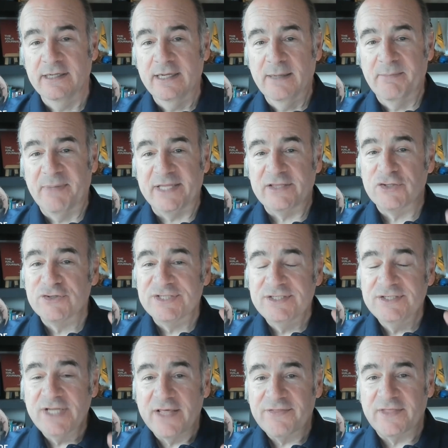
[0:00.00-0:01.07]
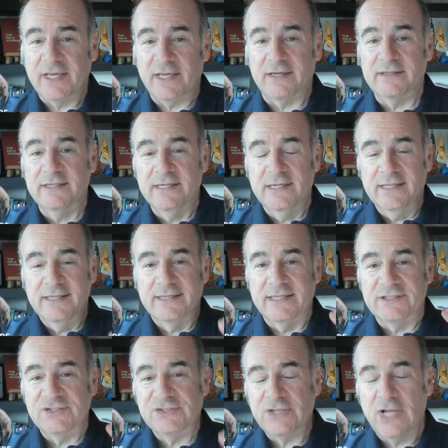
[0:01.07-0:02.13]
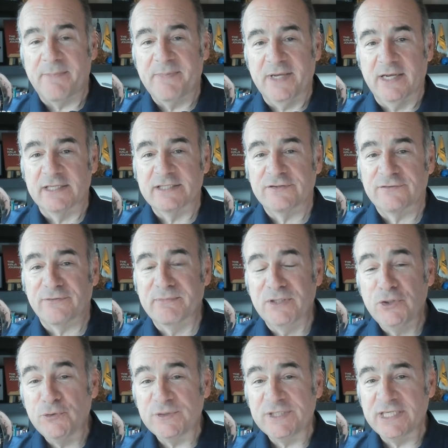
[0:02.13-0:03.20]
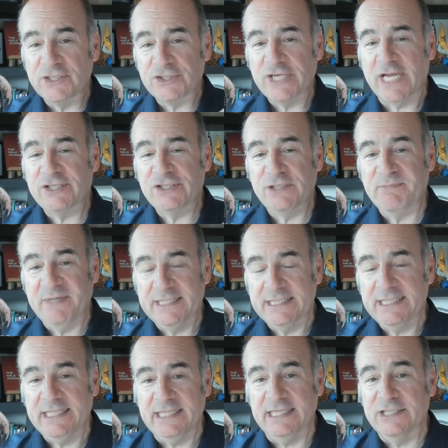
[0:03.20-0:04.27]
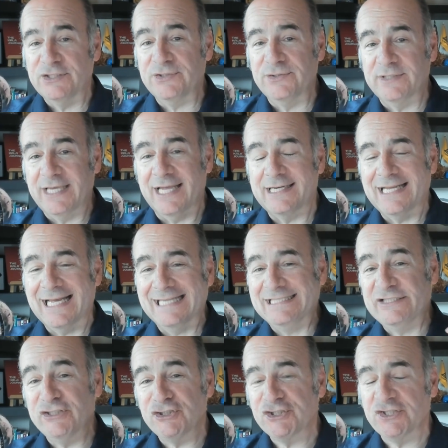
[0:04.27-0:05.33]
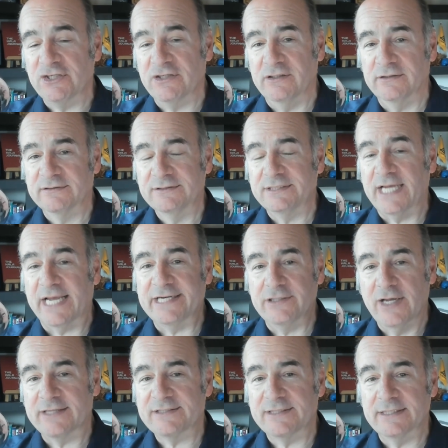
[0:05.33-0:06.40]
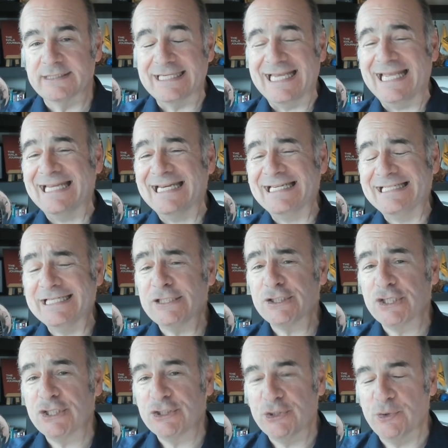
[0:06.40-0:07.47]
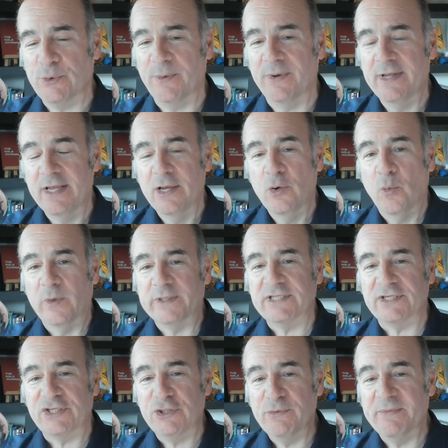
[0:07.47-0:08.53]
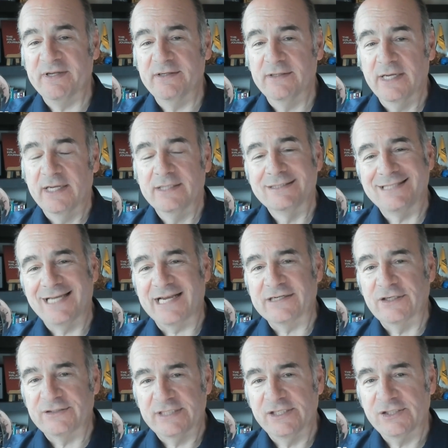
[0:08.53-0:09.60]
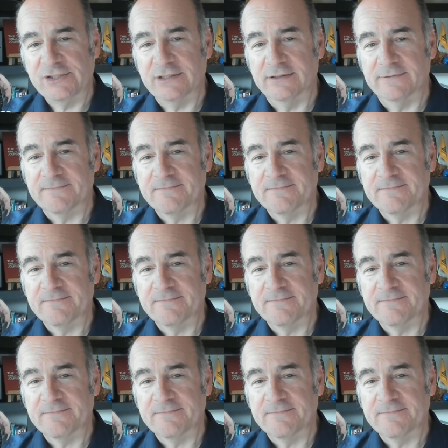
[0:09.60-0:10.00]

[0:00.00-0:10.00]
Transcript: But there's nothing that's stopping us from using ChatGPT to get additional diagnostics in addition to what the human diagnostician